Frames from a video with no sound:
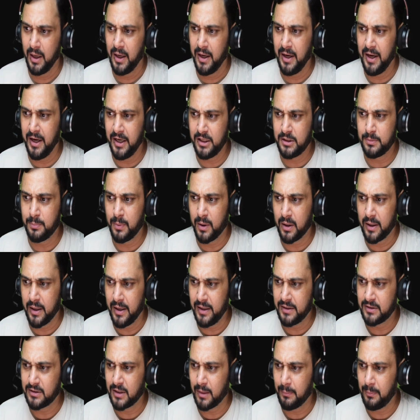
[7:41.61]
Each
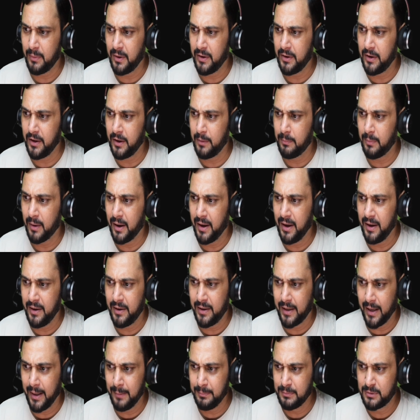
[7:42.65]
bucket separated by a
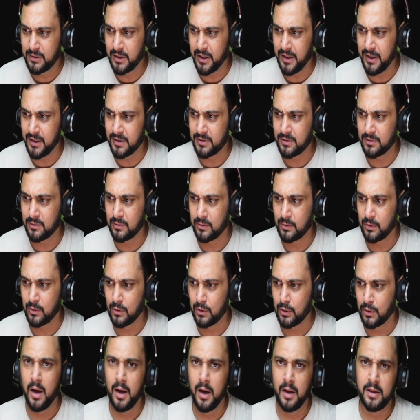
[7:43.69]
time series.
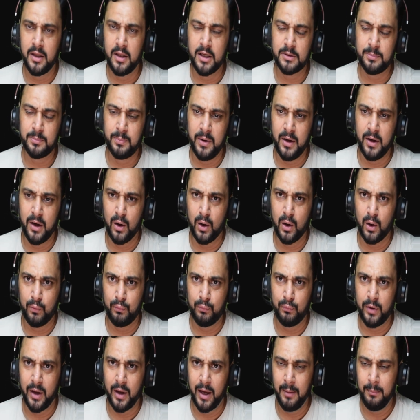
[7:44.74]
In this period
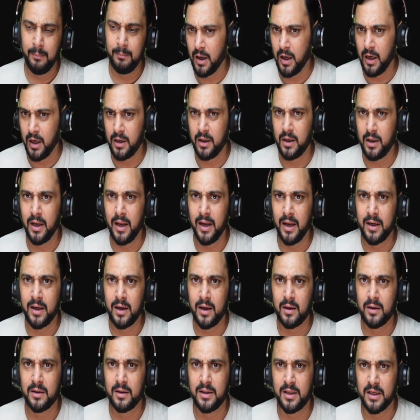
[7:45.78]
of time it take
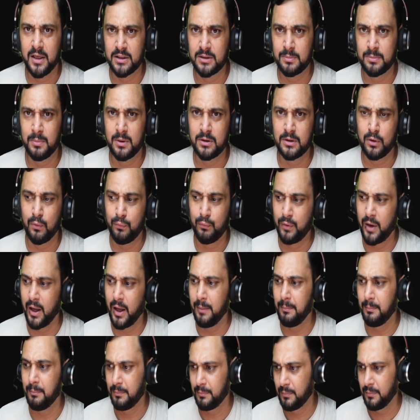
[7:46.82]
this much of
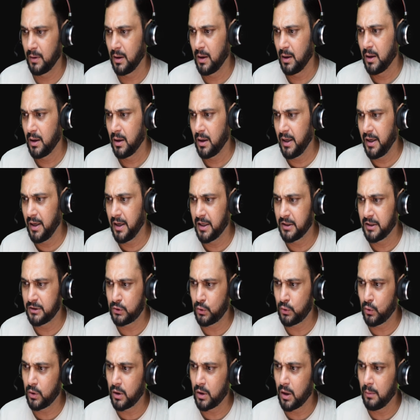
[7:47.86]
time. A
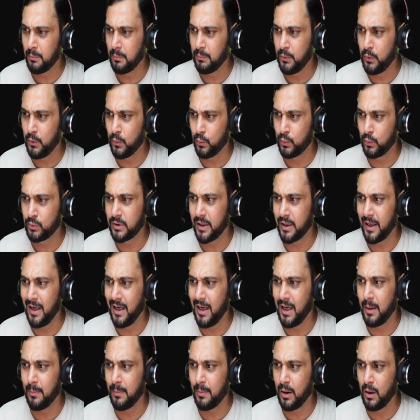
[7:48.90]
histogram use a
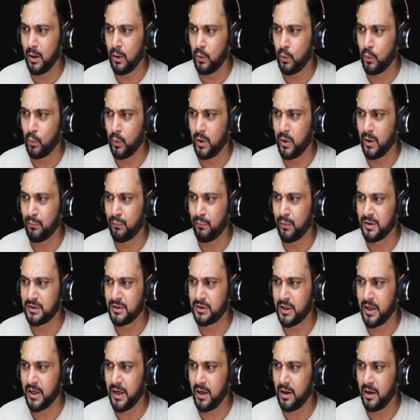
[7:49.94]
label to
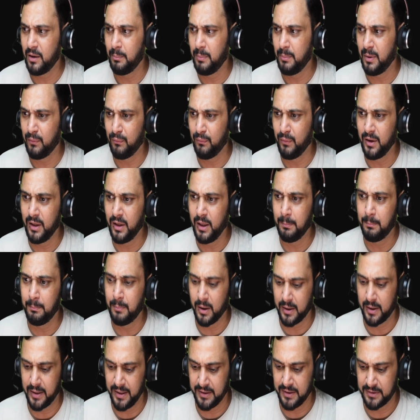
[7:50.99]
differentiate between the
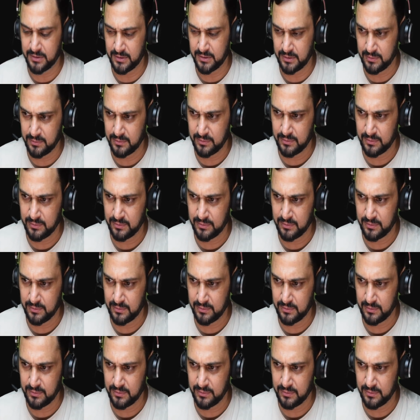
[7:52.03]
buckets.